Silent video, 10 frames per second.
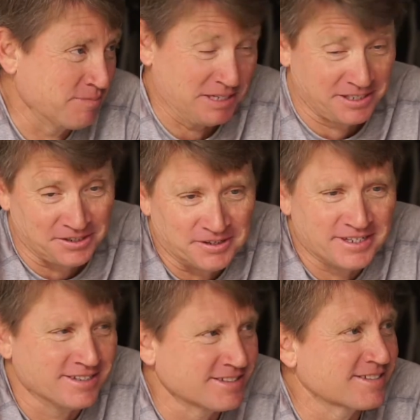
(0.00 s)
I mean, me too.
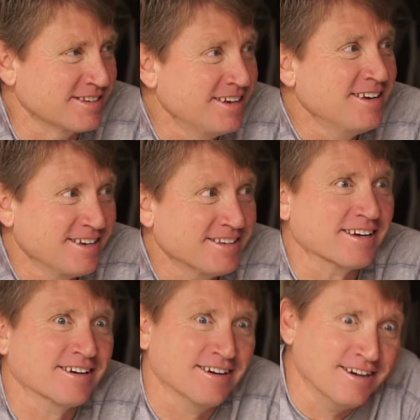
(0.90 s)
And it's
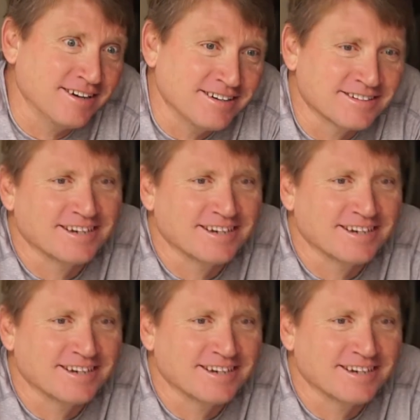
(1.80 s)
like, oh,